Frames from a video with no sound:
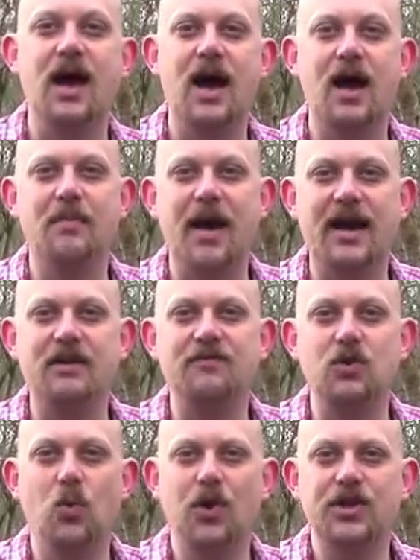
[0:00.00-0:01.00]
And
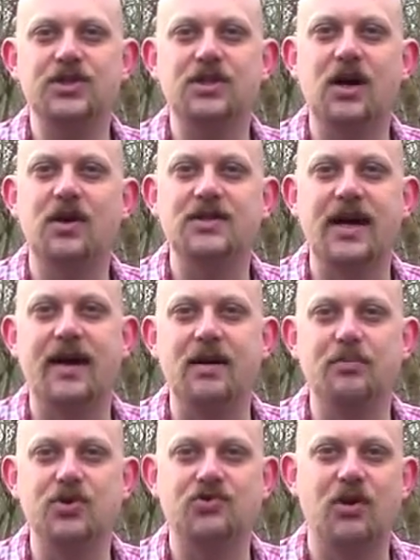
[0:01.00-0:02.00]
if you want to start out
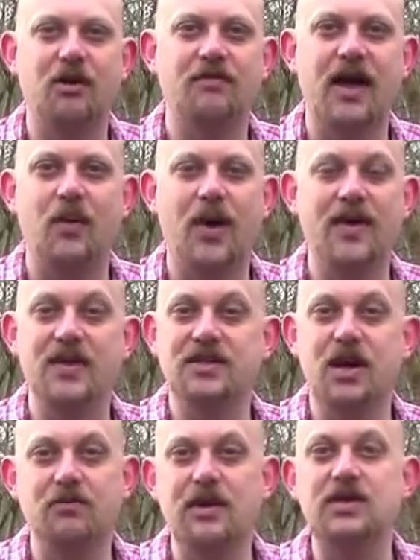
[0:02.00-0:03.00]
in bushcraft that way, there's
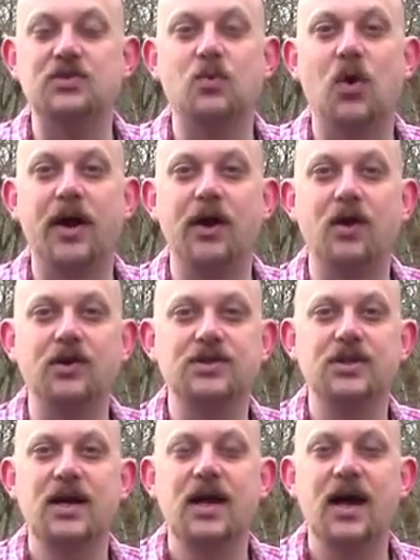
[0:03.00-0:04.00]
no reason why not.
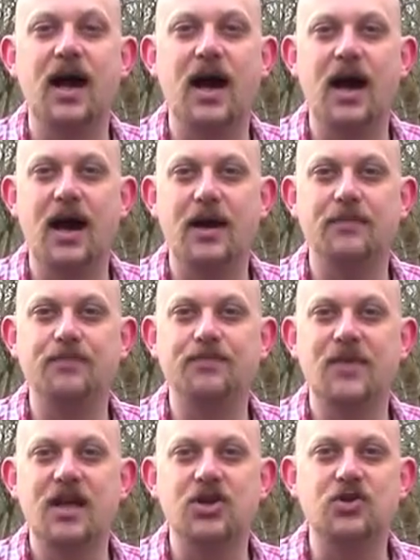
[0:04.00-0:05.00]

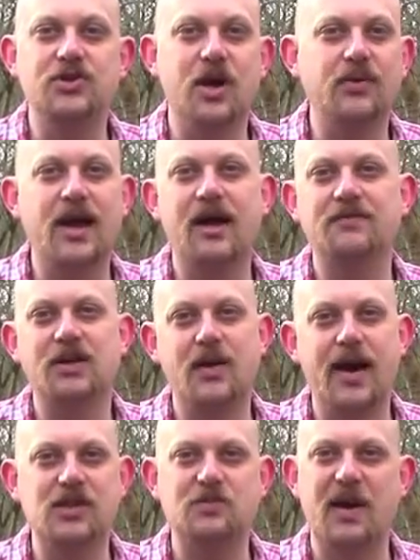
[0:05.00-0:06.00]
You don't have to go
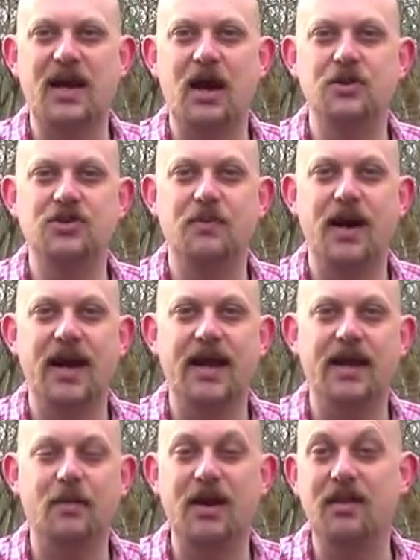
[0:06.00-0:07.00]
out and spend loads of
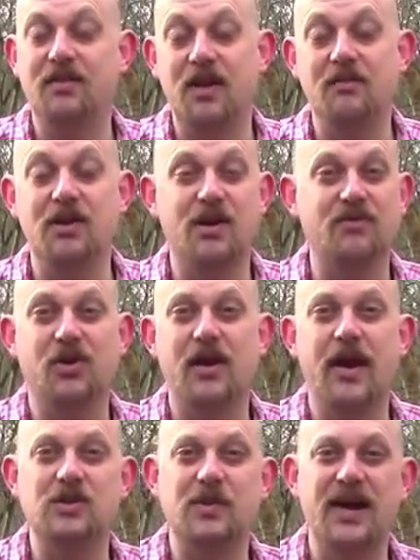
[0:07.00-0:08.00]
money. I mean, in theory you haven't got to
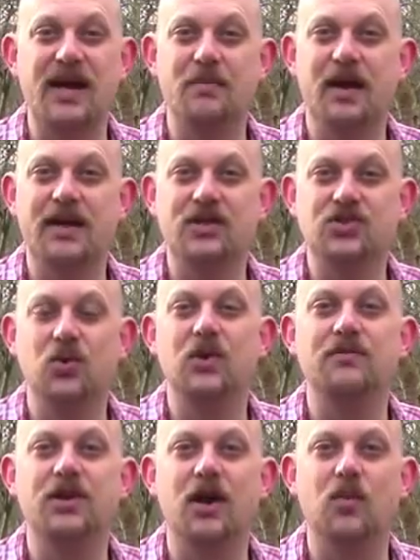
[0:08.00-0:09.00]
go out and spend any money at all
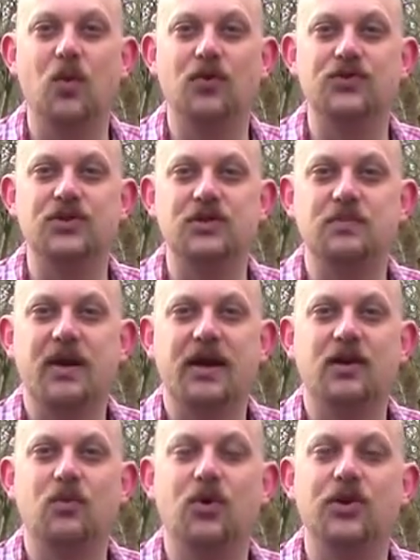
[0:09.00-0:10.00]
if you don't want to,
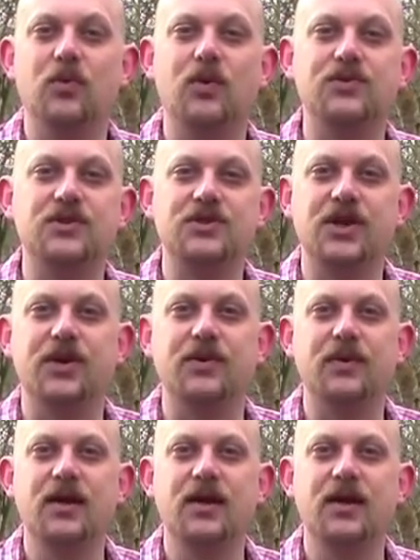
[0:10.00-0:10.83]
depending on what you want to do.